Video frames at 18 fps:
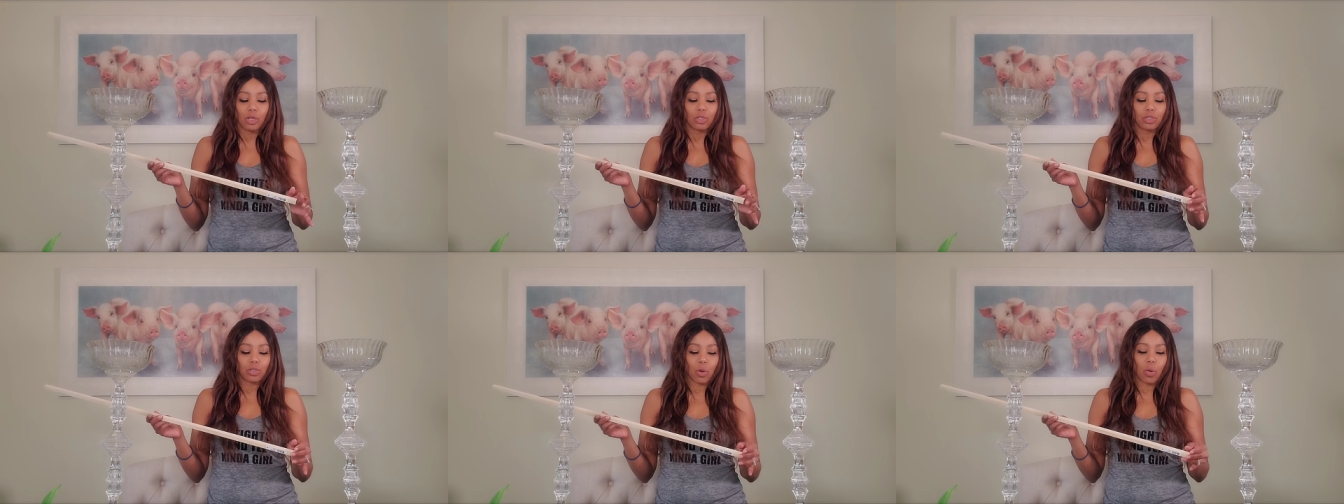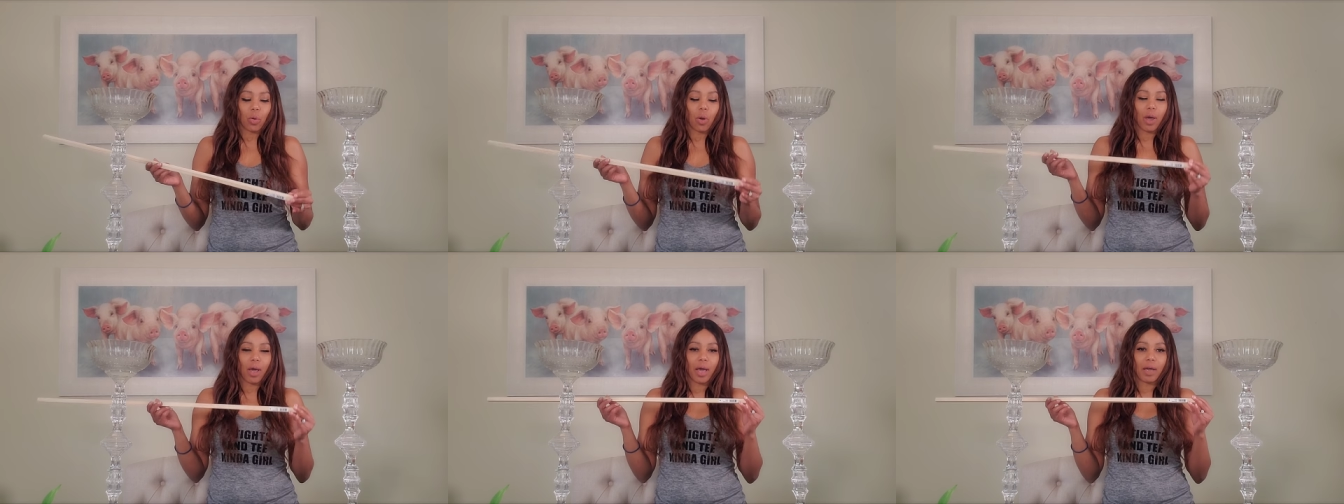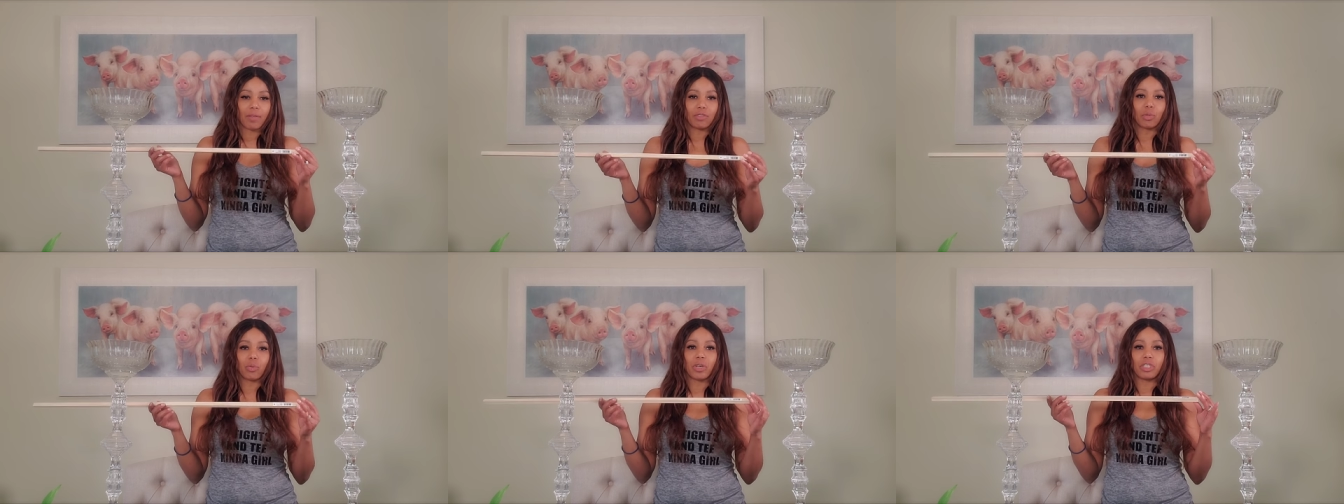So
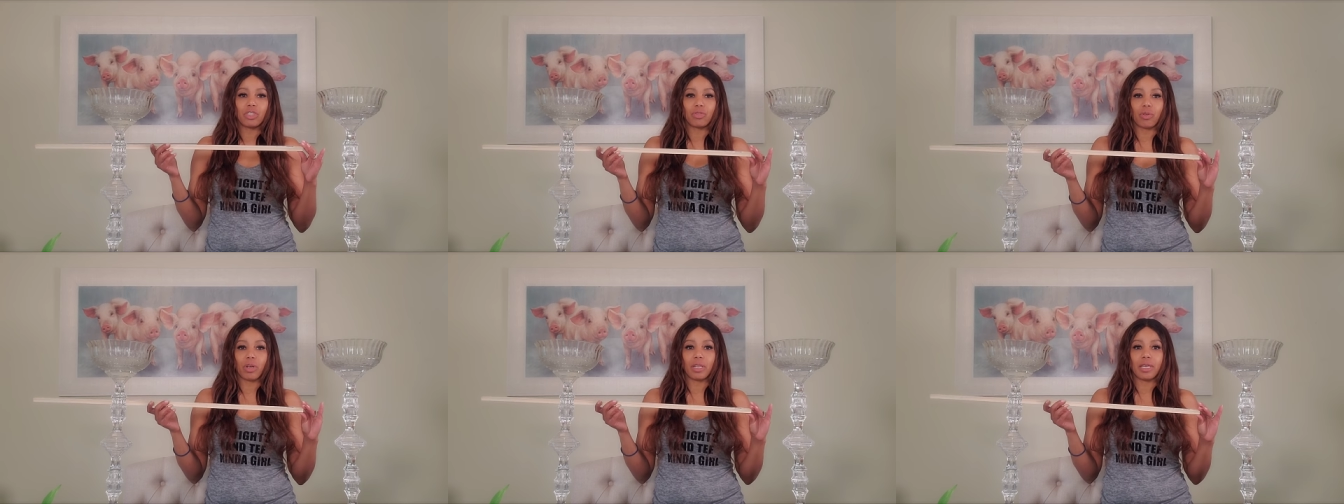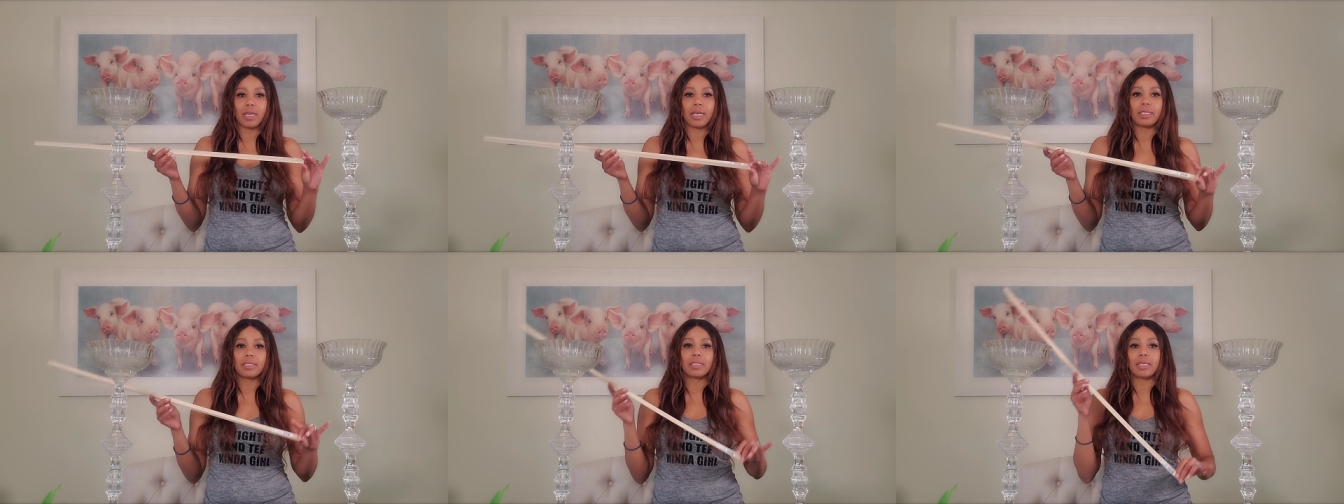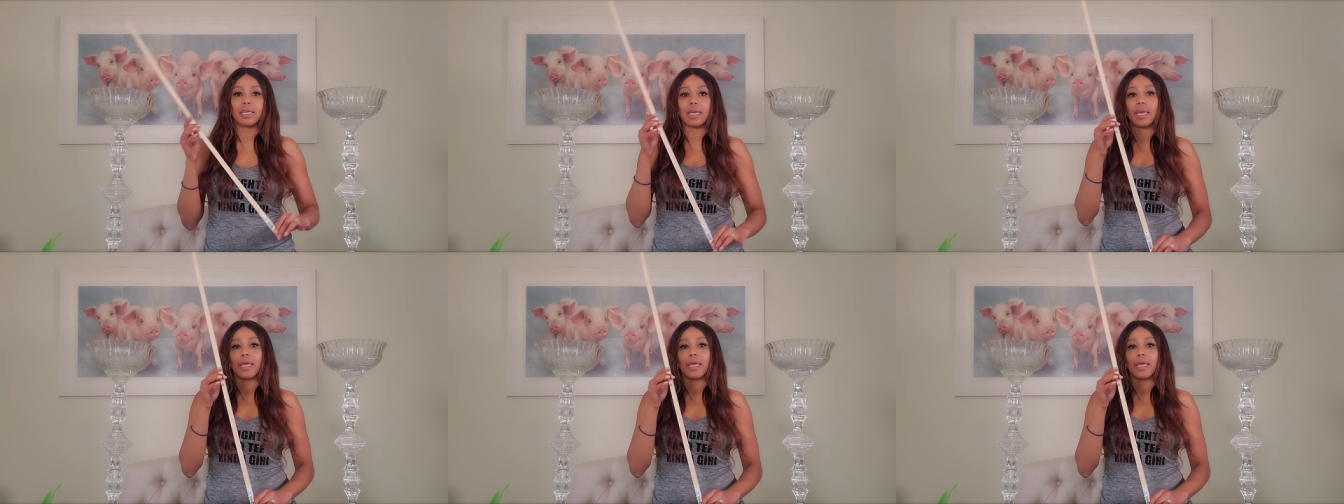after I drill it